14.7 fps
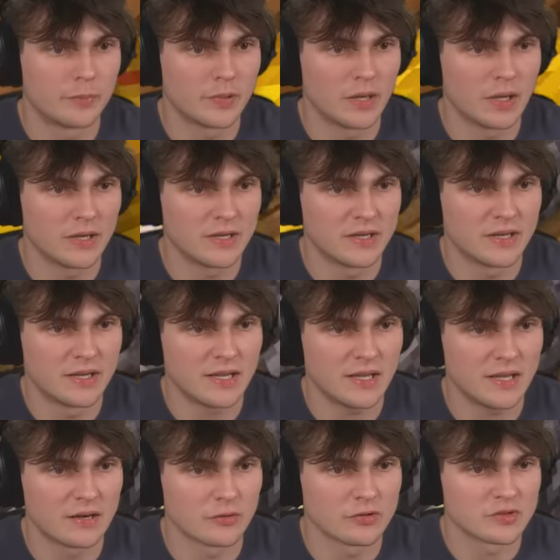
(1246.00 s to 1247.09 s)
But in
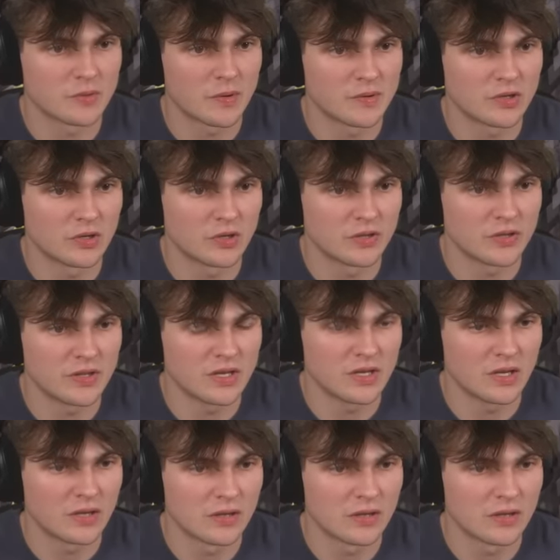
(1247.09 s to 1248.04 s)
here is where we got the